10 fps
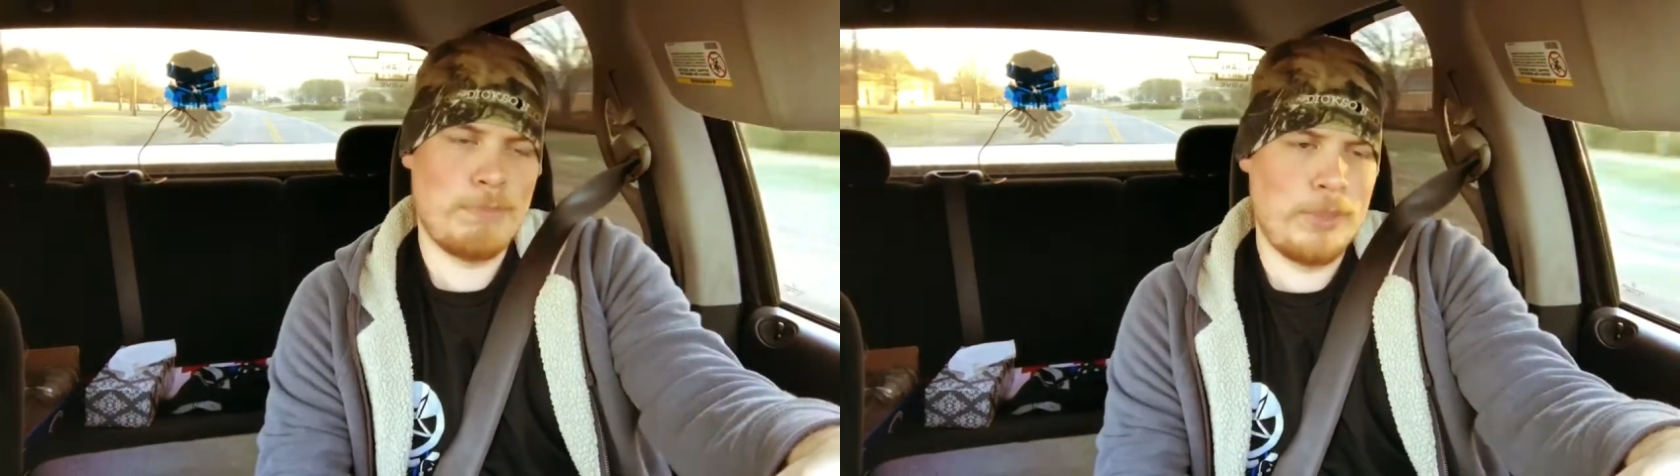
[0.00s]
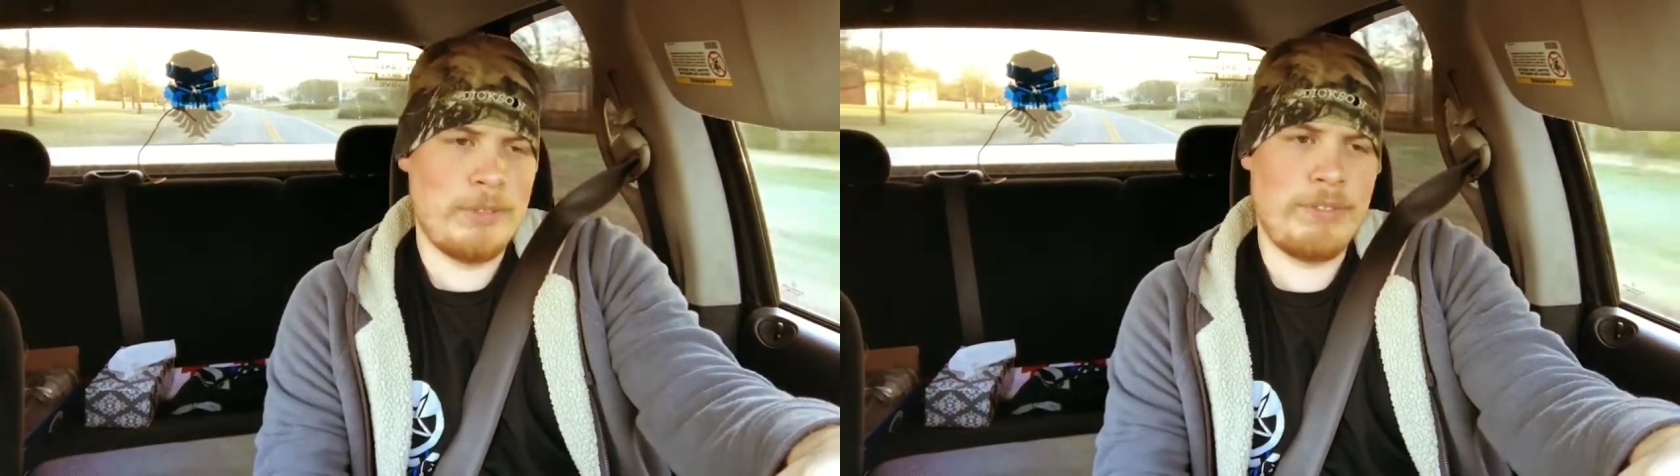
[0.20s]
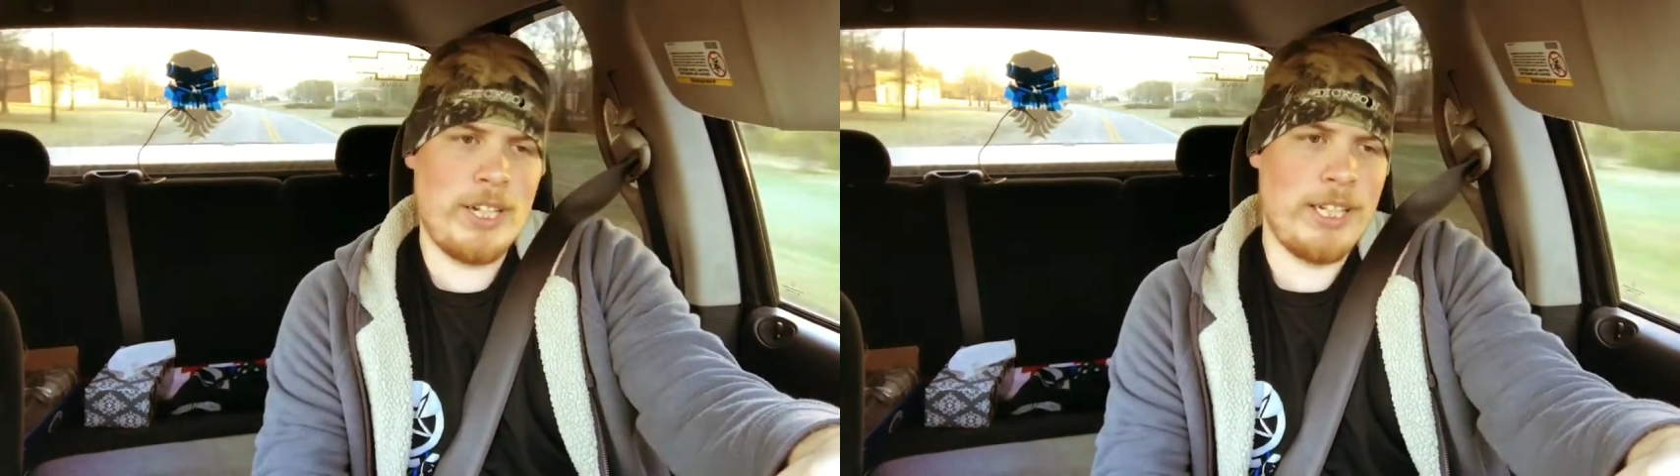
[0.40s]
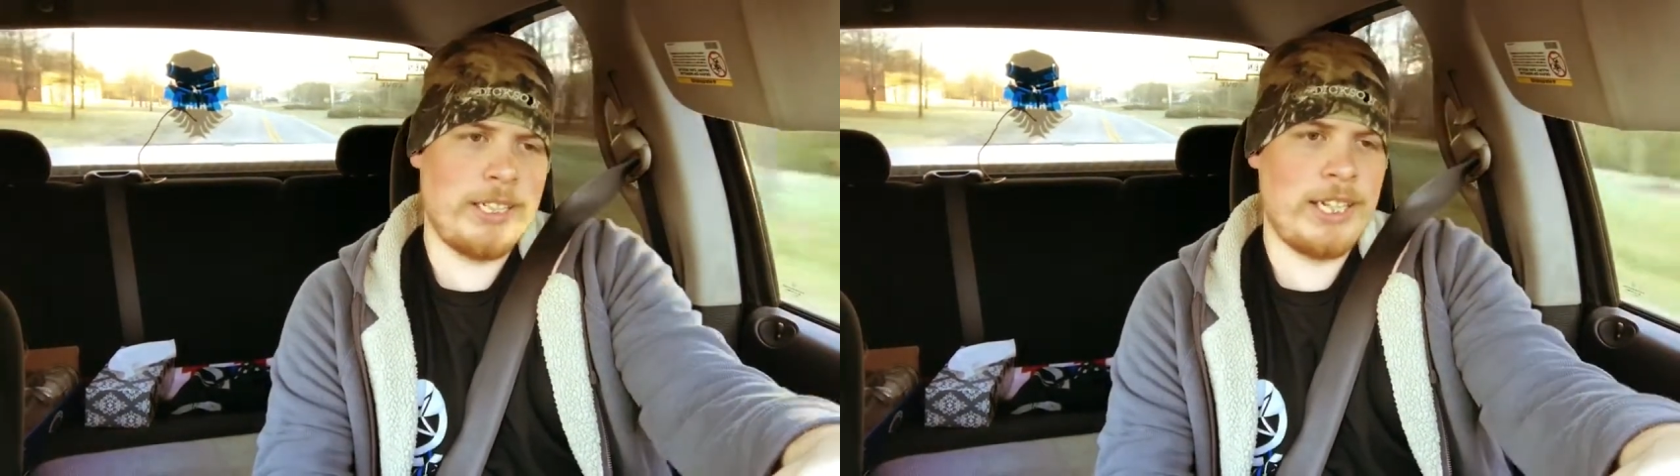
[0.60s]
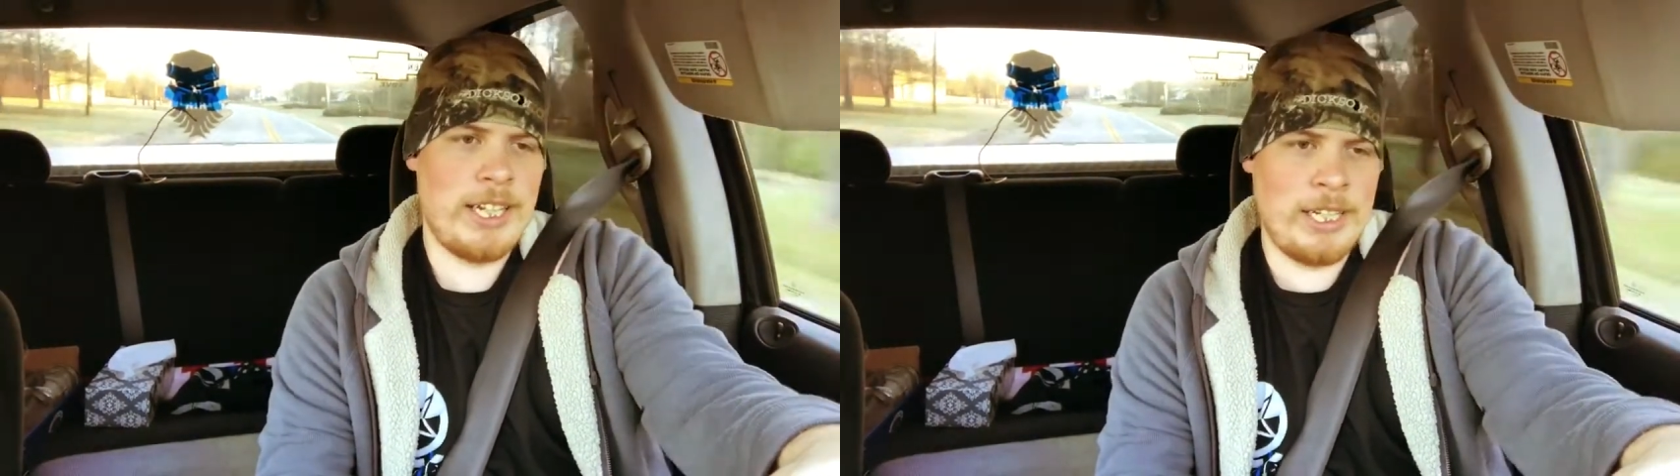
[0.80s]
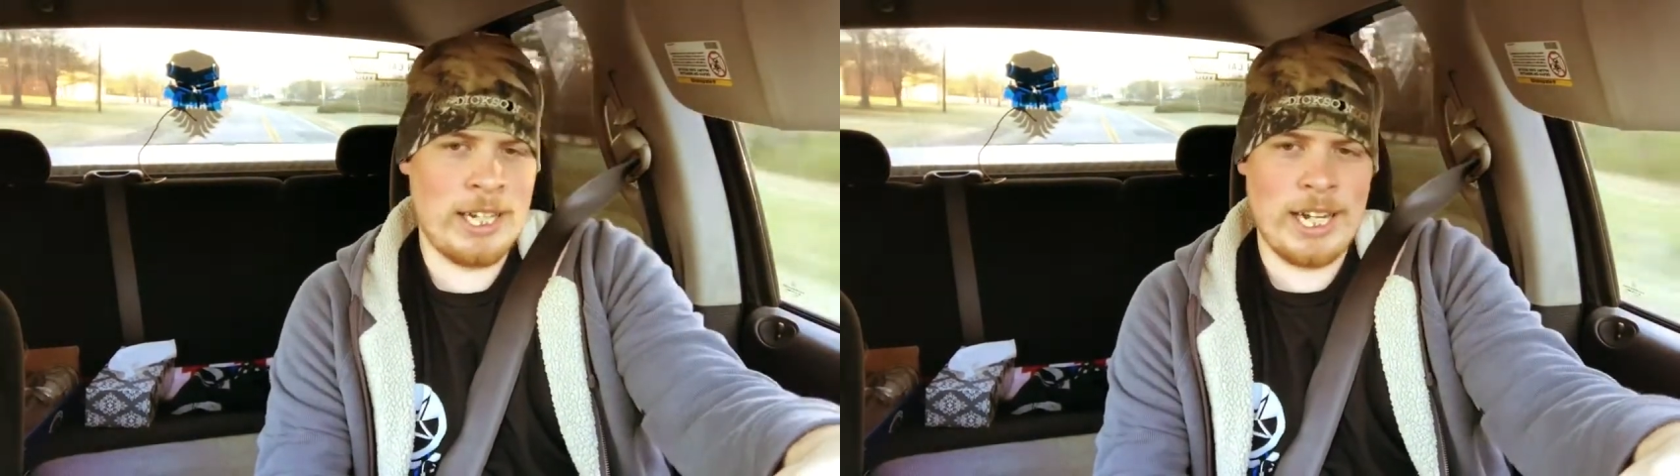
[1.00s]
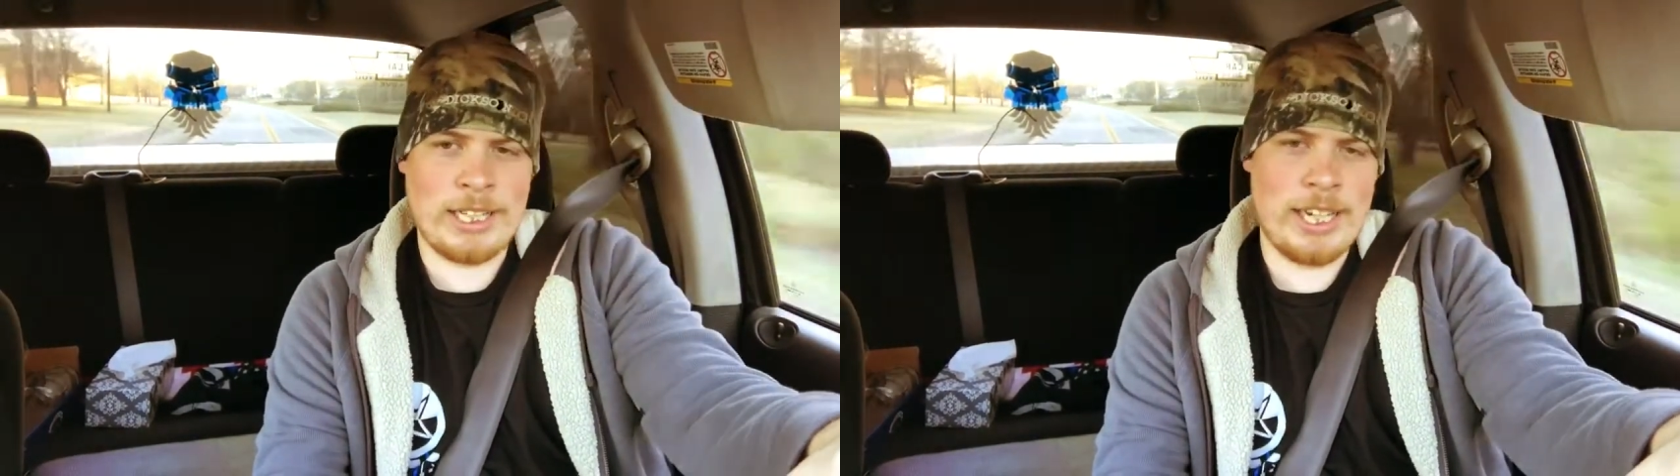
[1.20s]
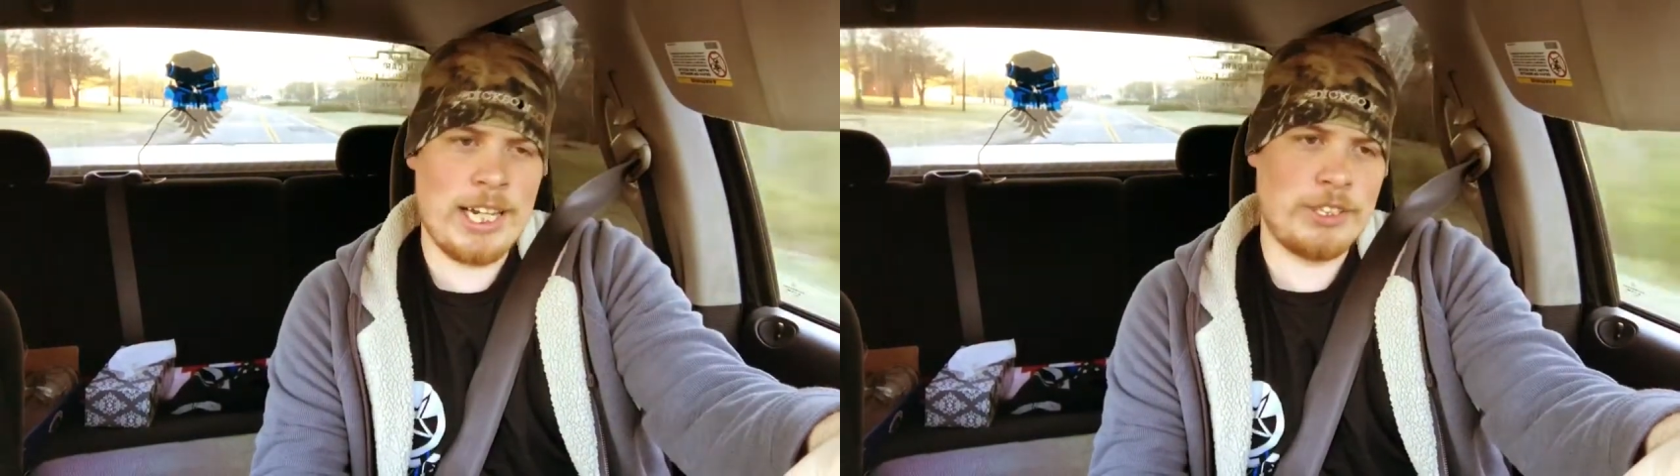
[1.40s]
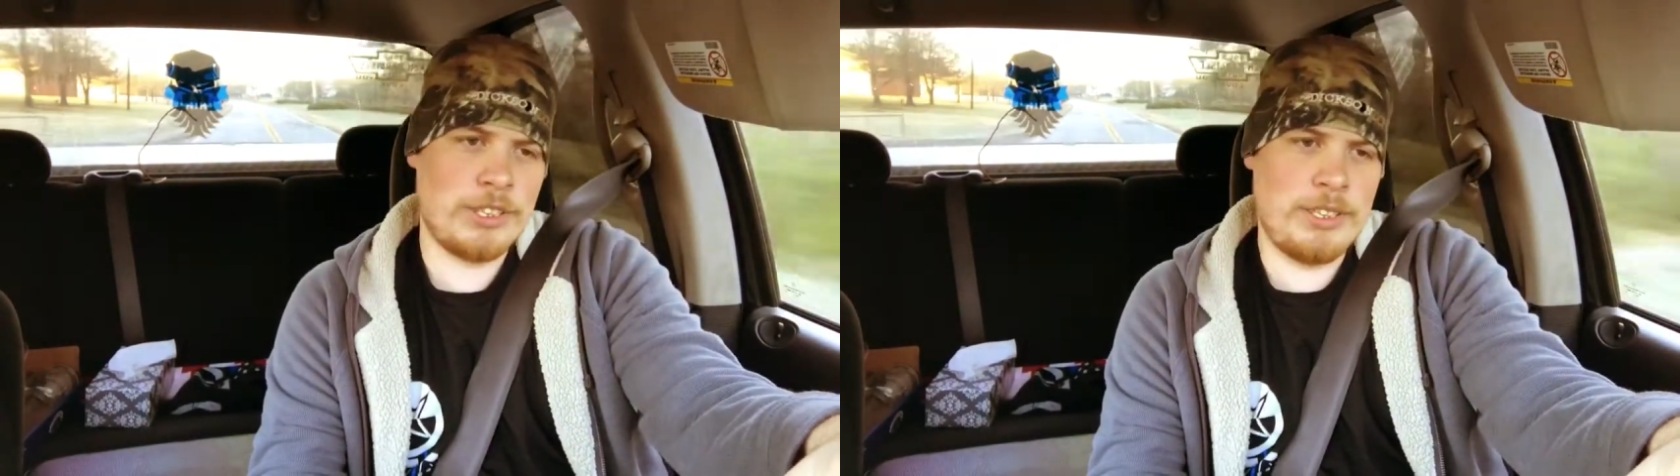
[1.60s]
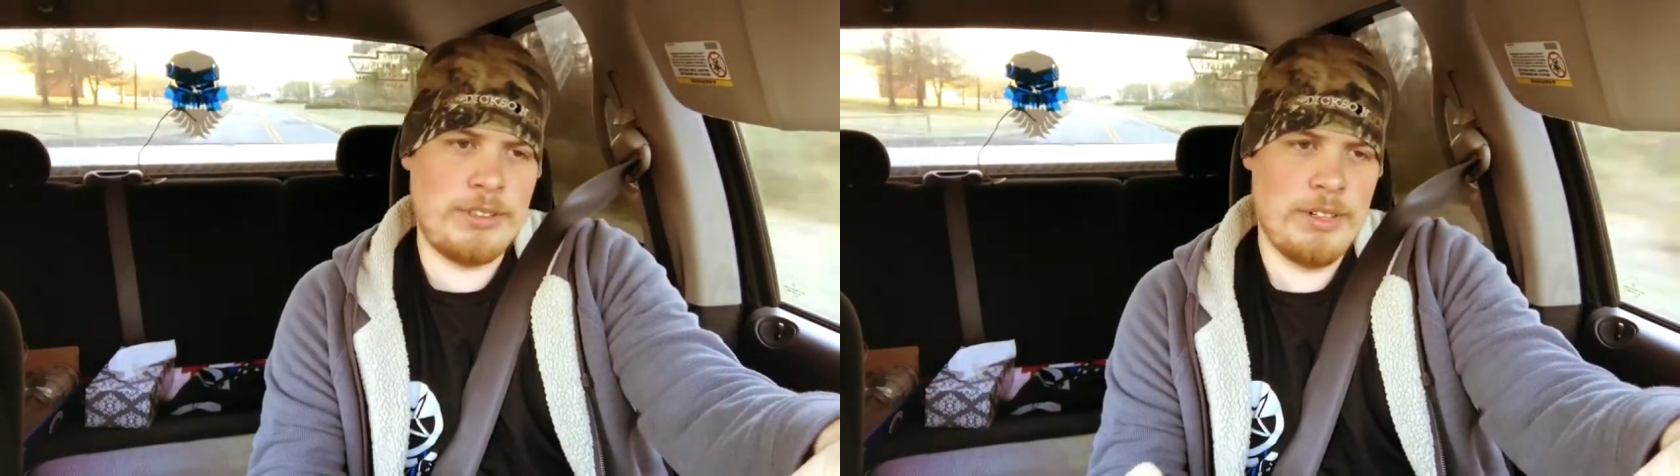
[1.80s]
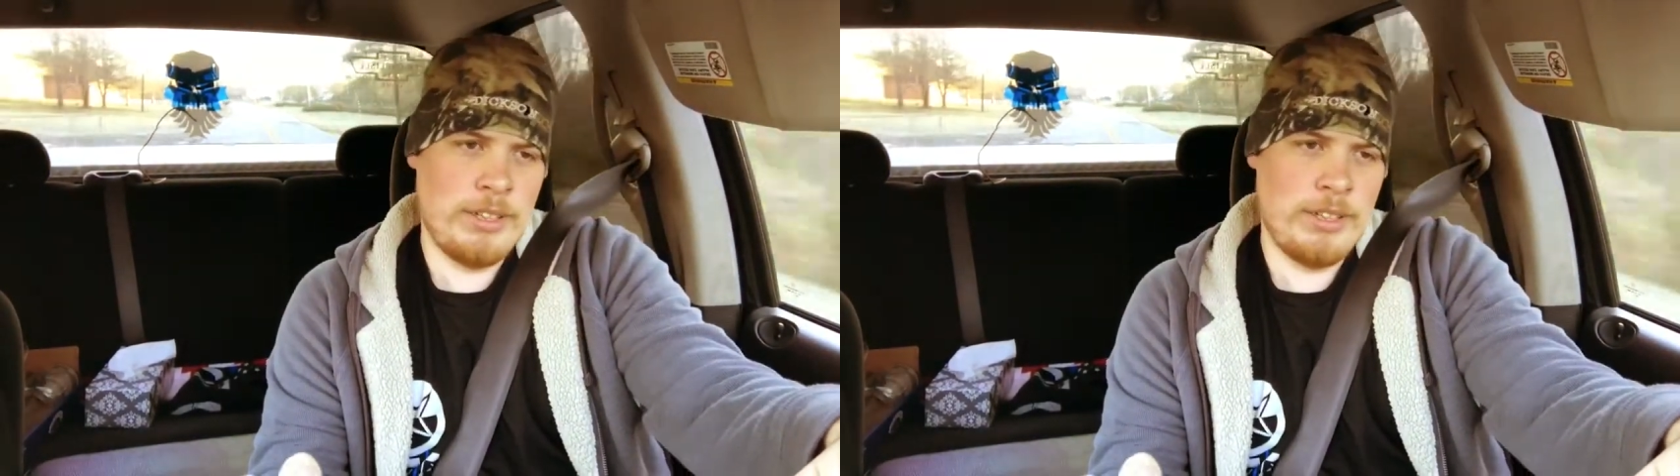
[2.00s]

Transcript: But if anything, I could actually